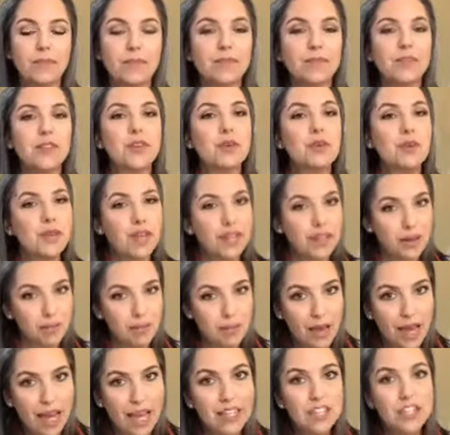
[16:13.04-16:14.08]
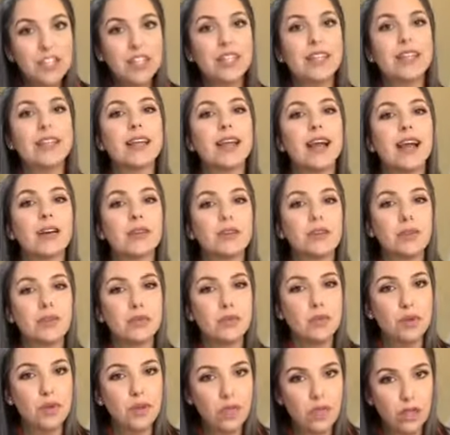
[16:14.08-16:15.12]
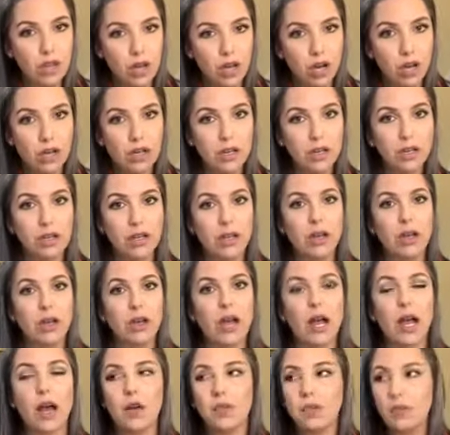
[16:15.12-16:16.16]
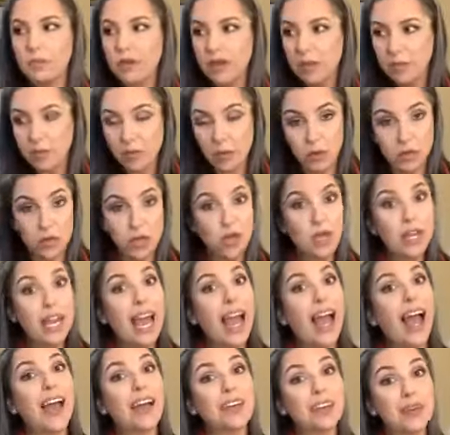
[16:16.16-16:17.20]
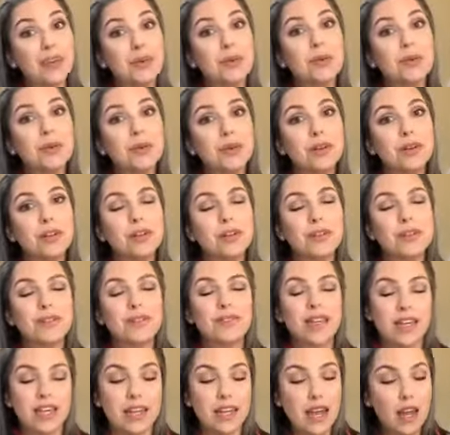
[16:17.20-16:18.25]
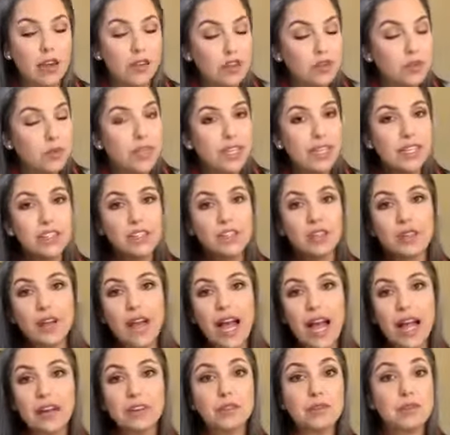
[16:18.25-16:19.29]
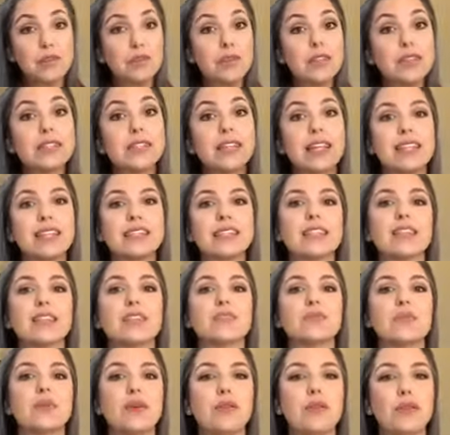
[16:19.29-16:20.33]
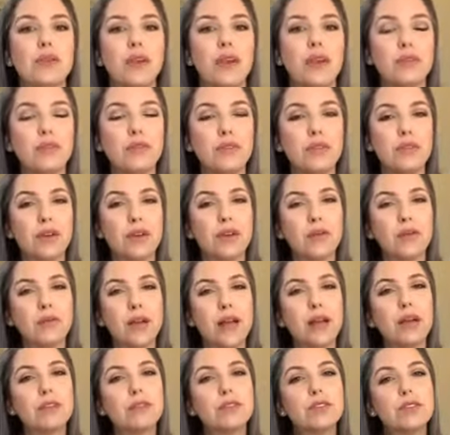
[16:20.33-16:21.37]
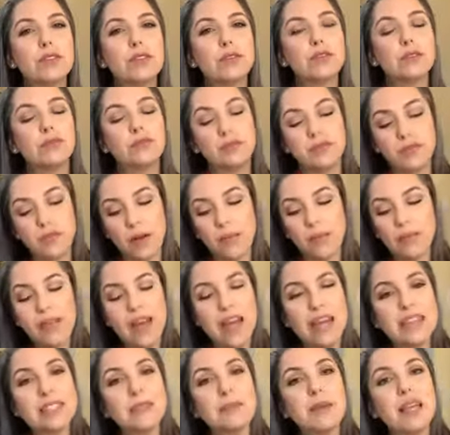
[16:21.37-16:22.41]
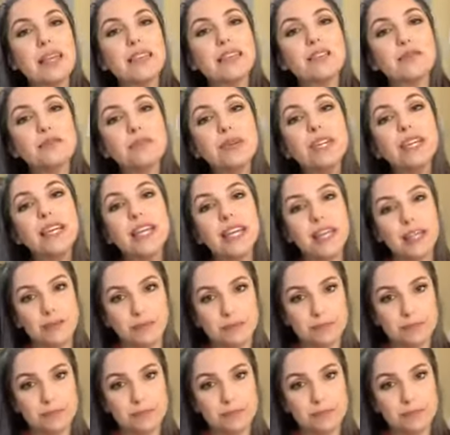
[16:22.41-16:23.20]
You can imagine how you would look, how the people would look at you, and how you would interact through the senses with everything around you from that space of being.